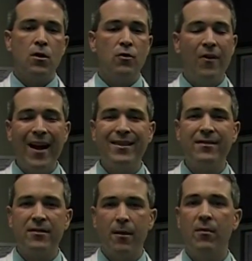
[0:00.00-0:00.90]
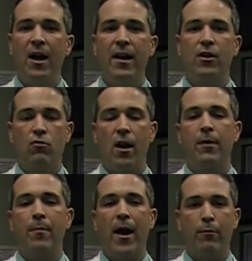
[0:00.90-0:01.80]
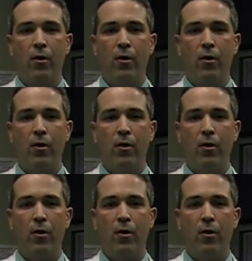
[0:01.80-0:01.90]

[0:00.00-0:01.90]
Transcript: You've had some kind of chronic back